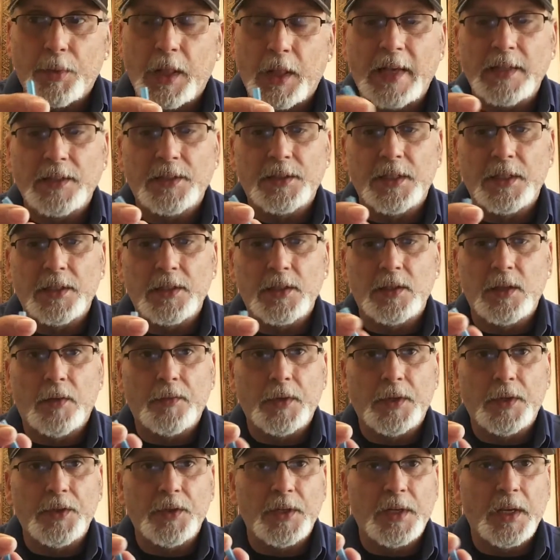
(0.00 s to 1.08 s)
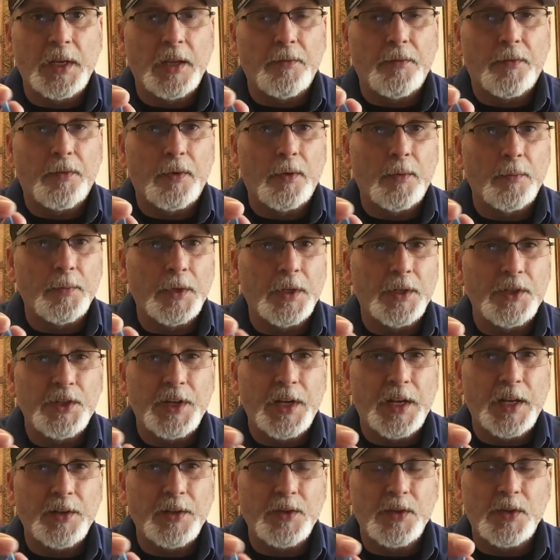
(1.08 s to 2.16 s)
plastic stuff that you get from the
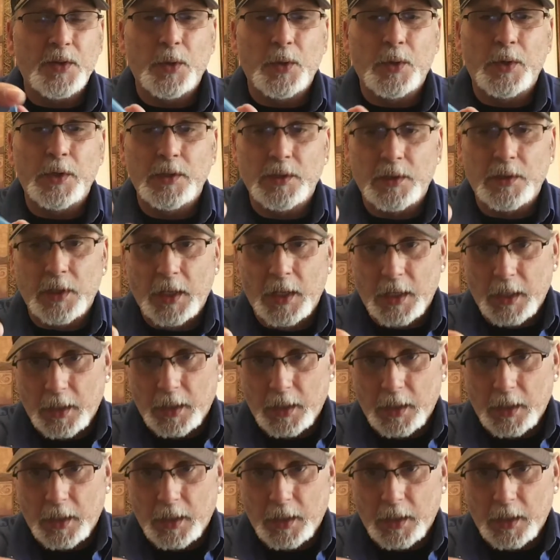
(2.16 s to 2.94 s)
chain stores.